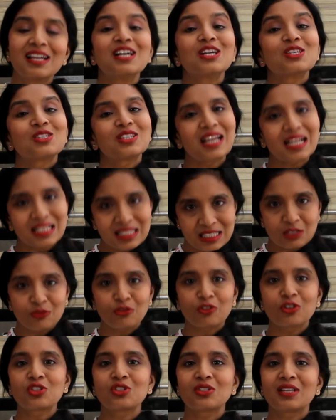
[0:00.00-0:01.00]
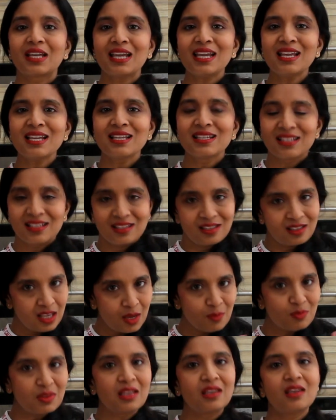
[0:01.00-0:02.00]
So that's it for today.
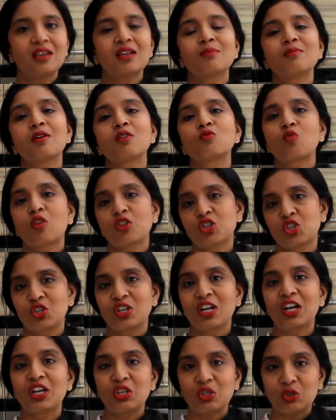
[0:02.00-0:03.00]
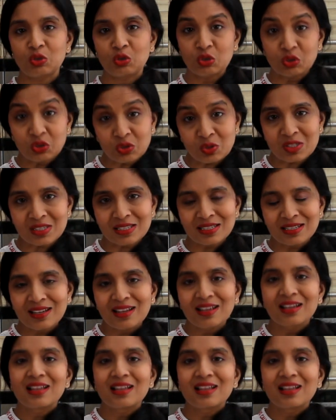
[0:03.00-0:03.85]
Keep thinking about what sugar you use.